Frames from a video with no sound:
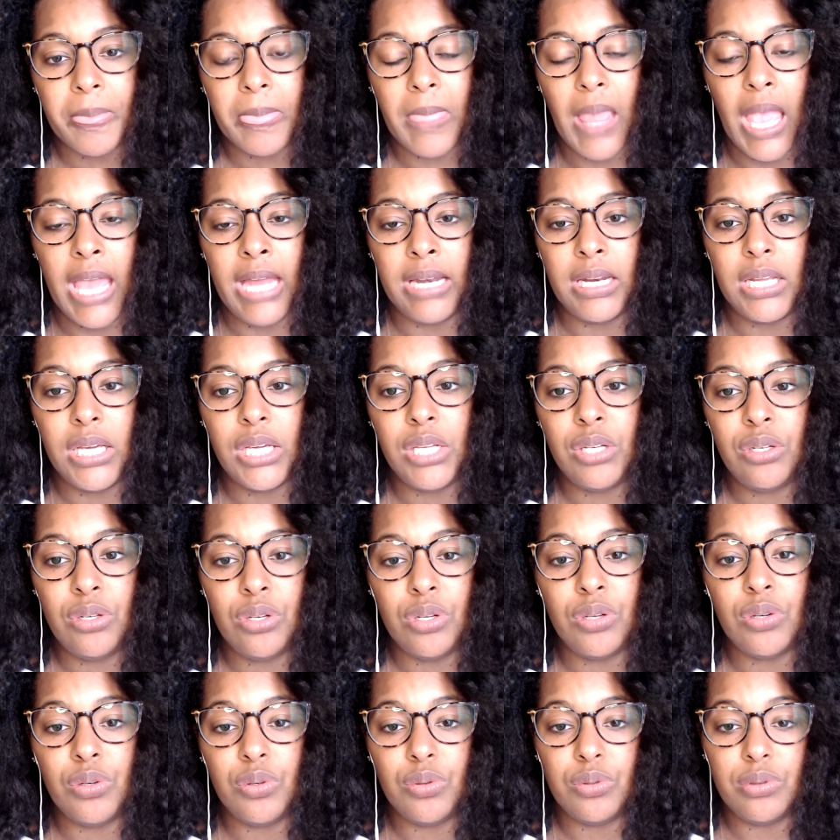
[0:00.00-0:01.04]
And he
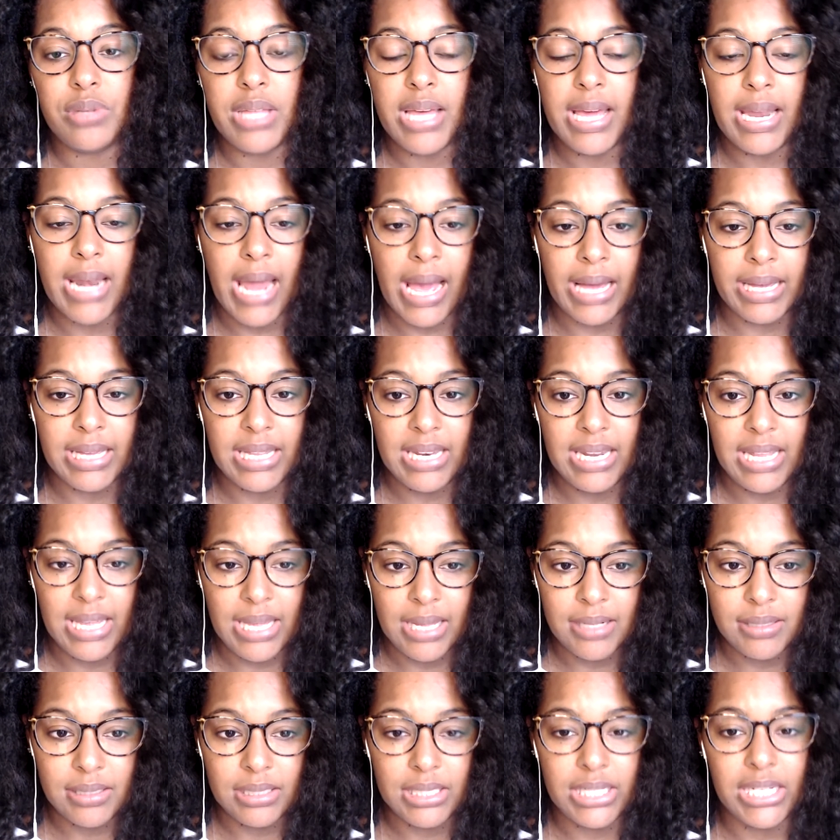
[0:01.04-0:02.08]
knew that I could
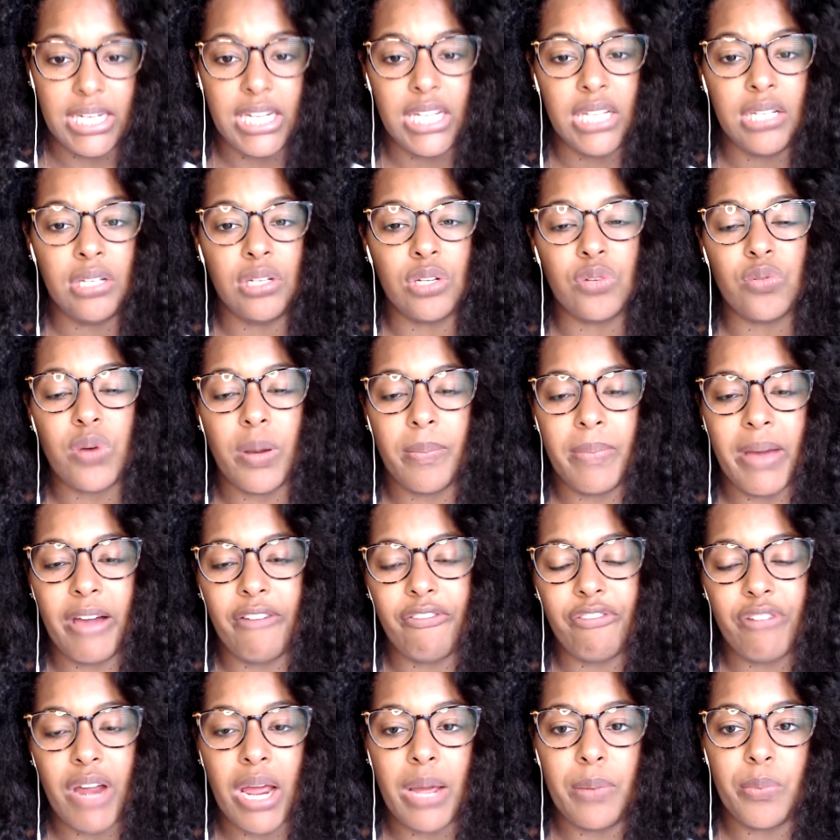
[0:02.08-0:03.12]
handle it. He knew what my
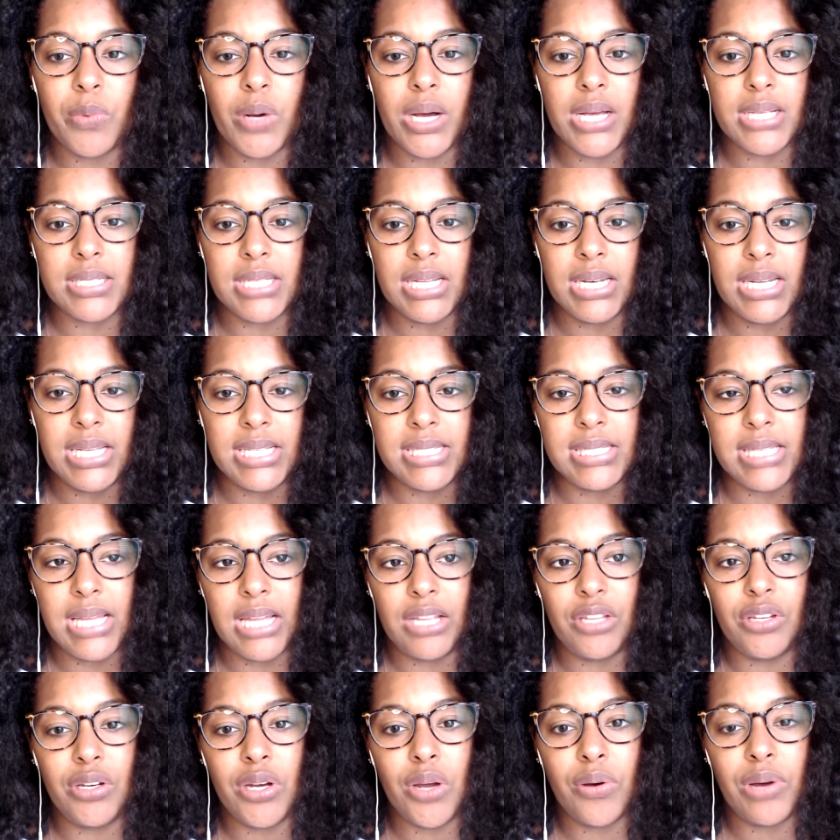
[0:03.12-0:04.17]
frame was. And he said,
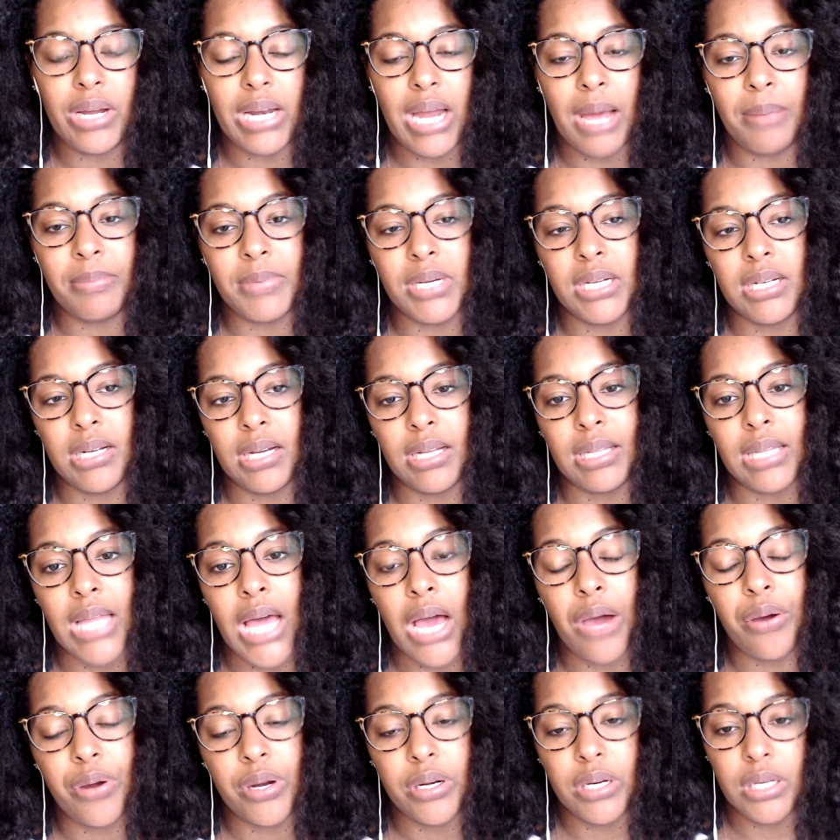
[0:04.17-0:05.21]
you know what? I'm going to
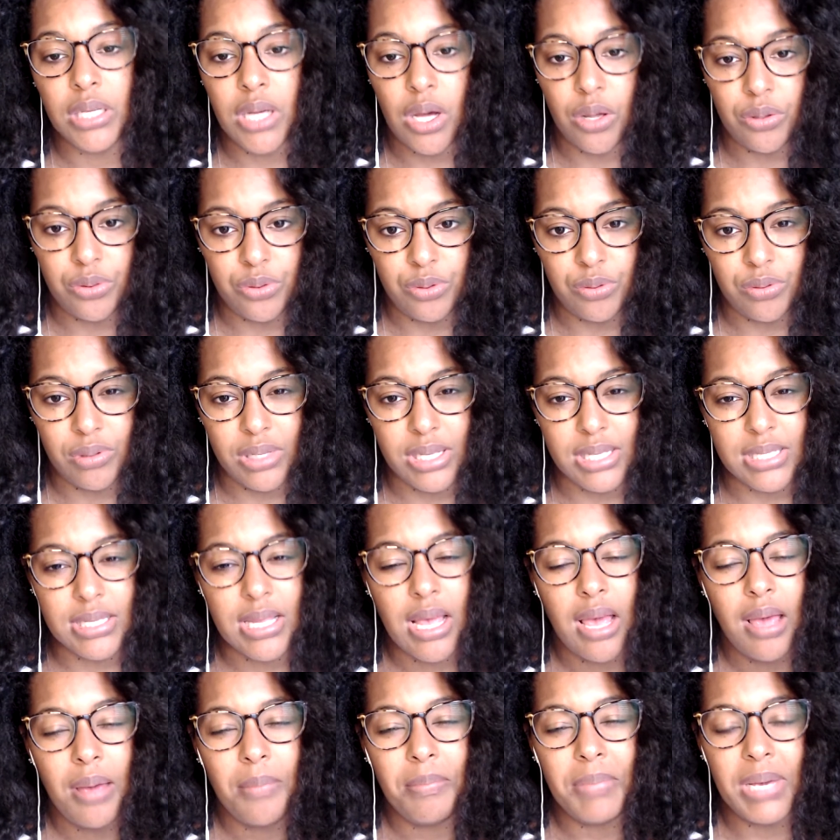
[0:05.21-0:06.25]
allow her to go through this
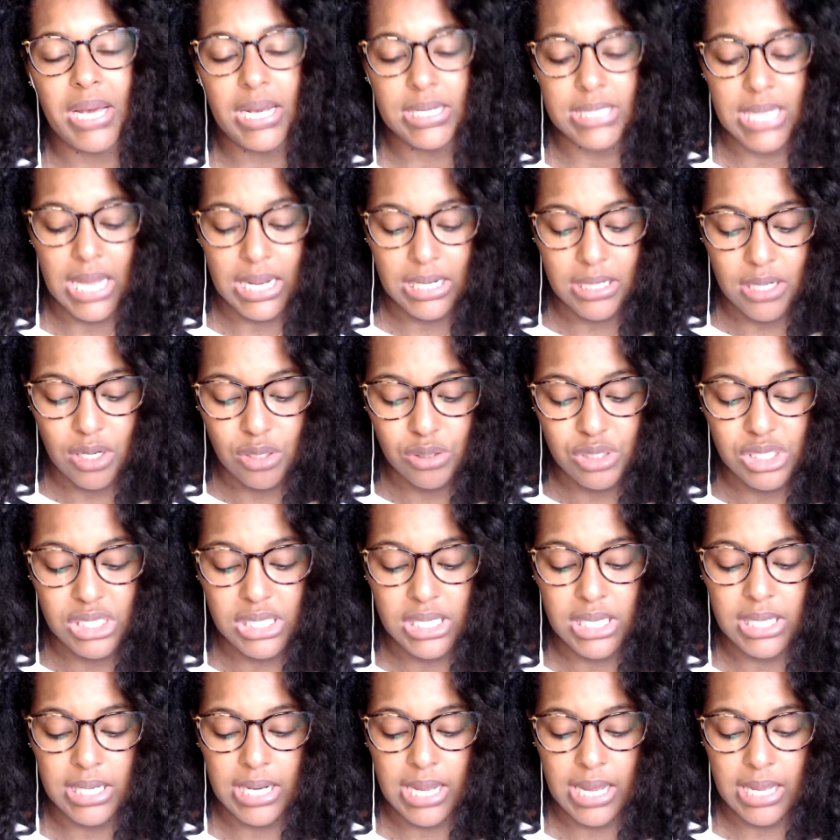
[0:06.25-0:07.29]
because I know she
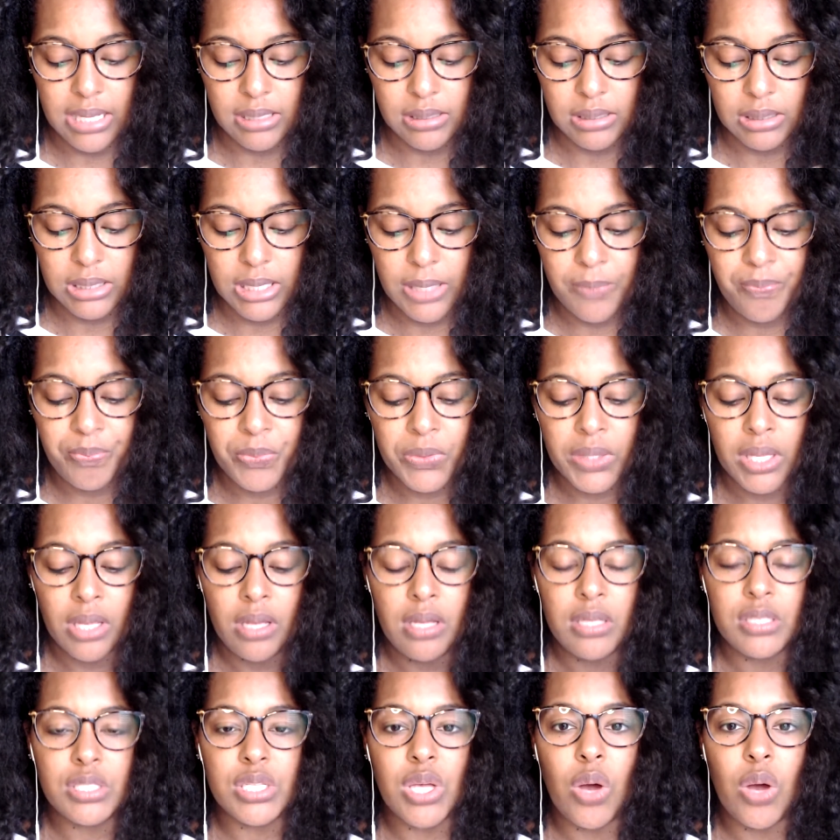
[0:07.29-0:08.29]
can handle it. So